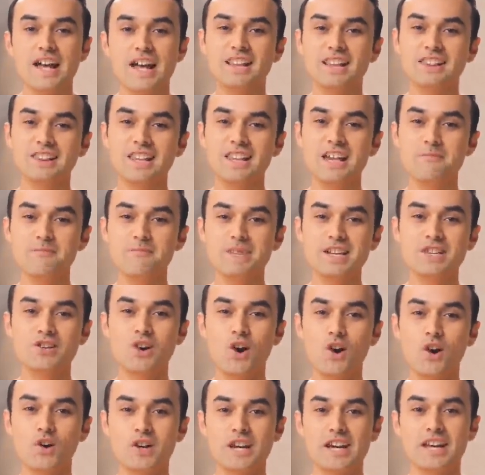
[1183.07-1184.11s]
Let me
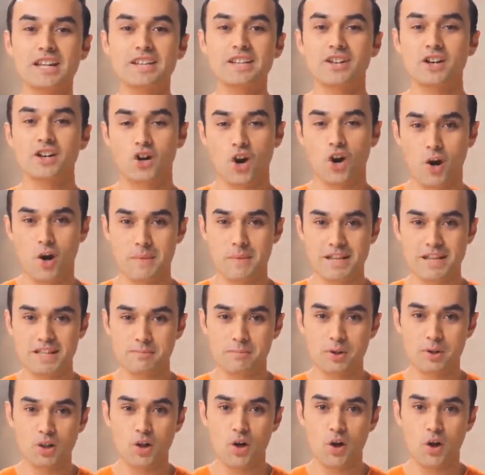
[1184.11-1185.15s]
know in the comments
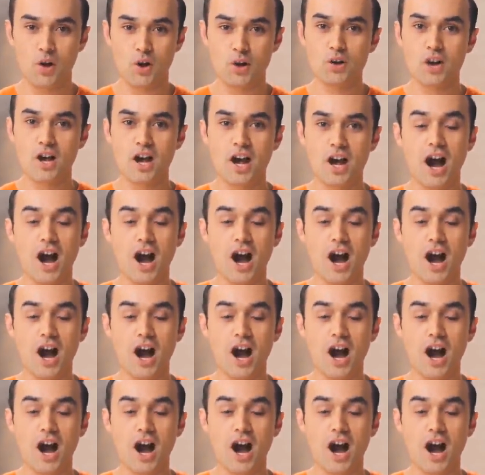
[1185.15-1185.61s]
below.